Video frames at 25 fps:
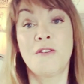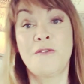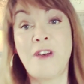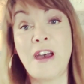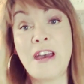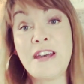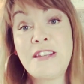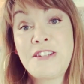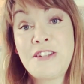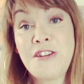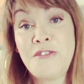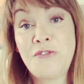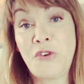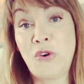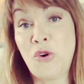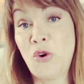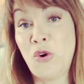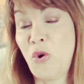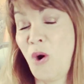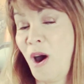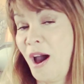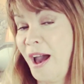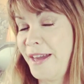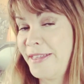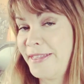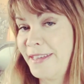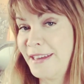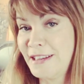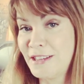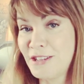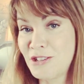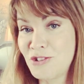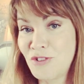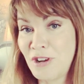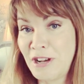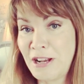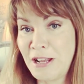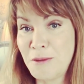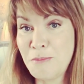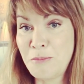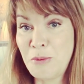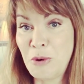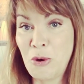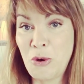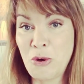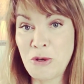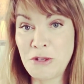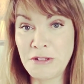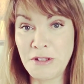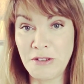First of all, I think it's really
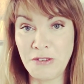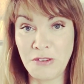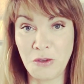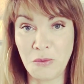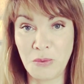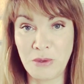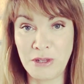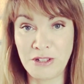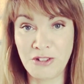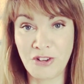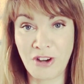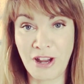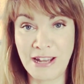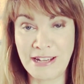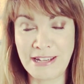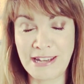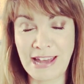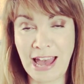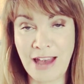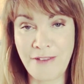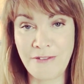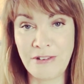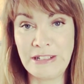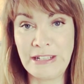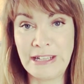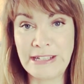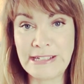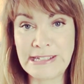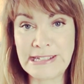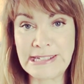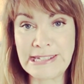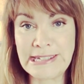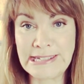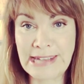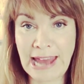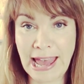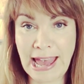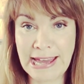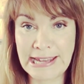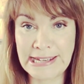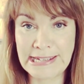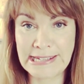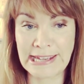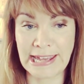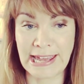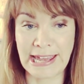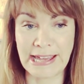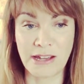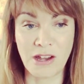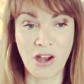important that we try to have an
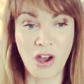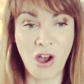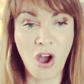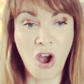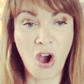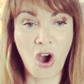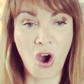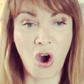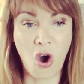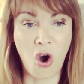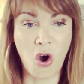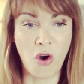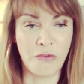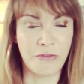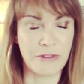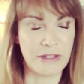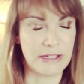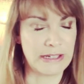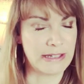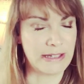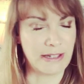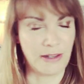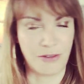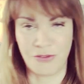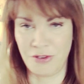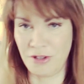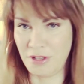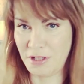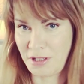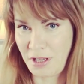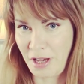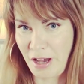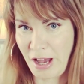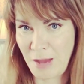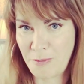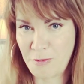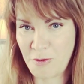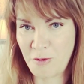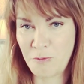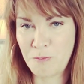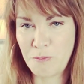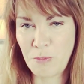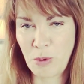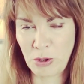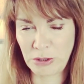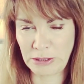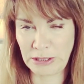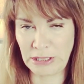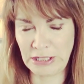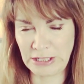understanding of the different type of
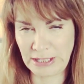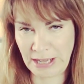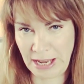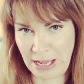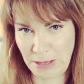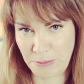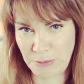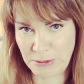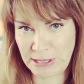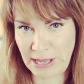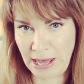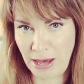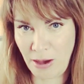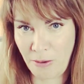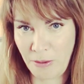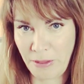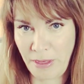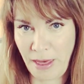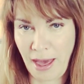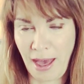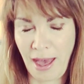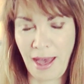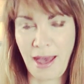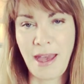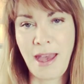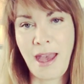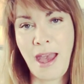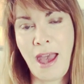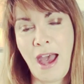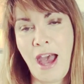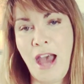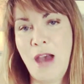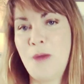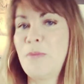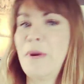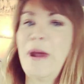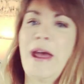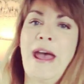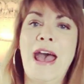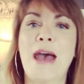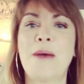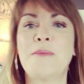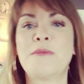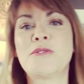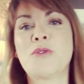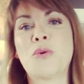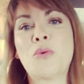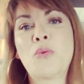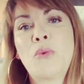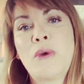body shapes out there and
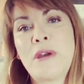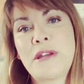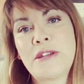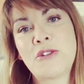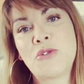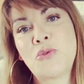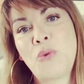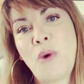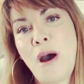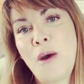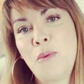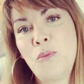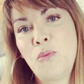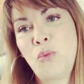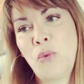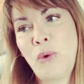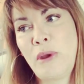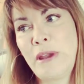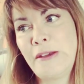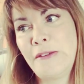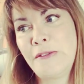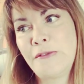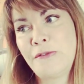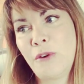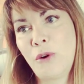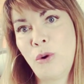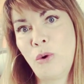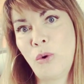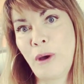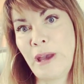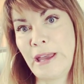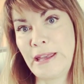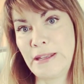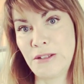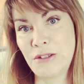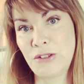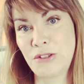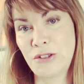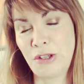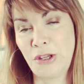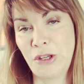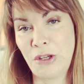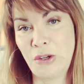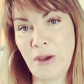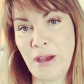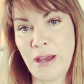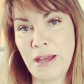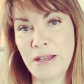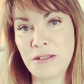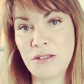perhaps which one we fall
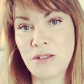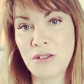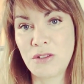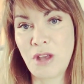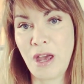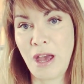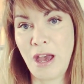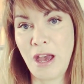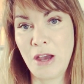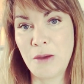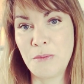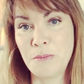into as